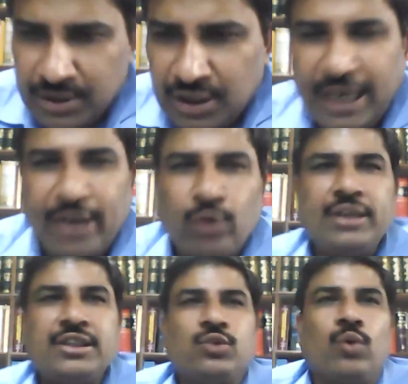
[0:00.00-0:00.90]
Um, Naidu, I
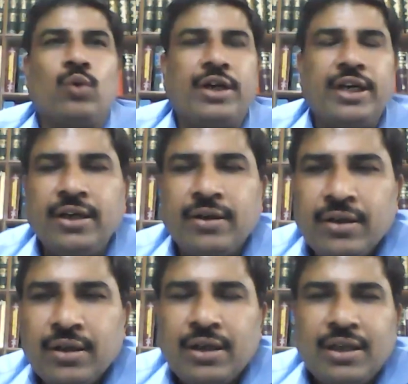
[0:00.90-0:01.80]
just wanted,
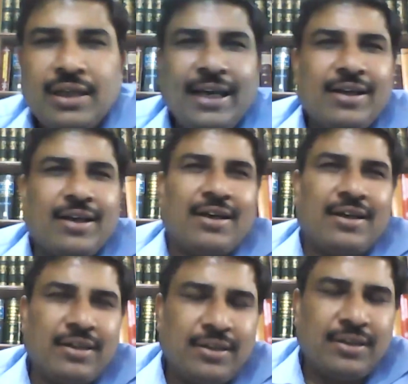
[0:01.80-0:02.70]
like,
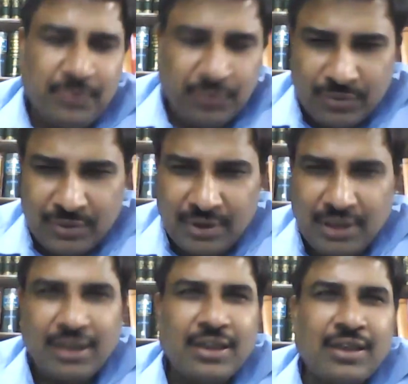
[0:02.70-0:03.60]
uh,
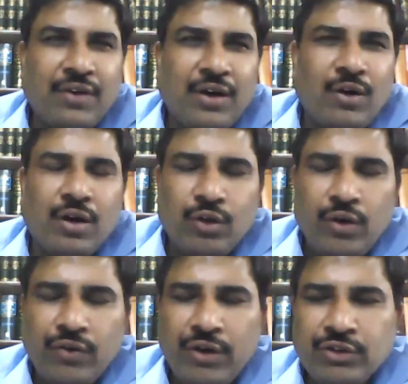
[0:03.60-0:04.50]
you
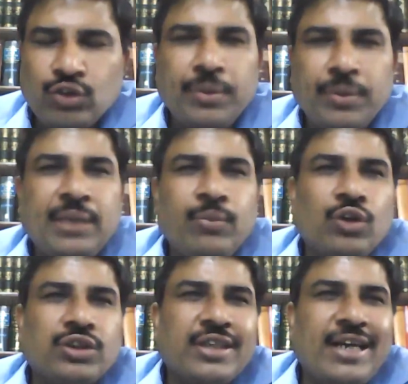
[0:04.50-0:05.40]
have given so many
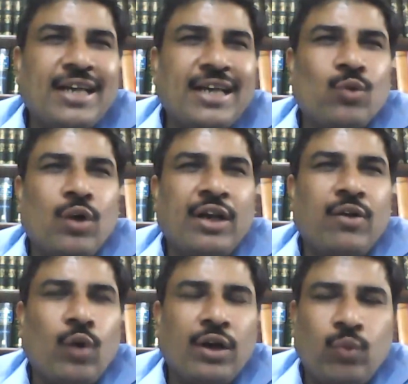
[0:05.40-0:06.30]
books as one
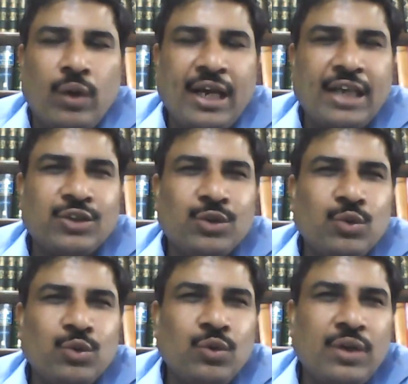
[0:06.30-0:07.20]
what one has to
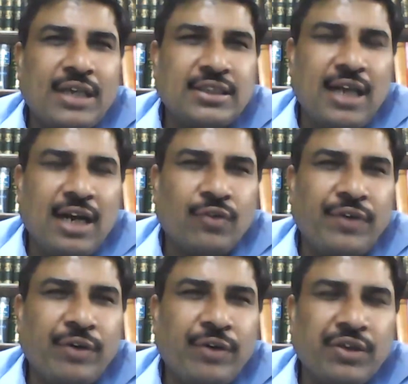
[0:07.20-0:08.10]
do as an art of
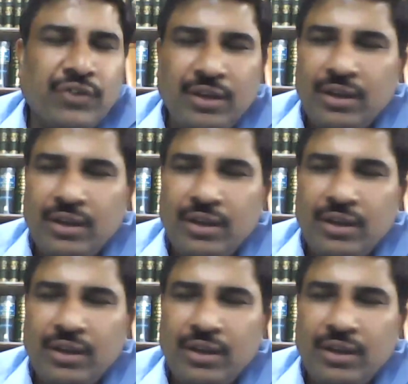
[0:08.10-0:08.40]
advocacy.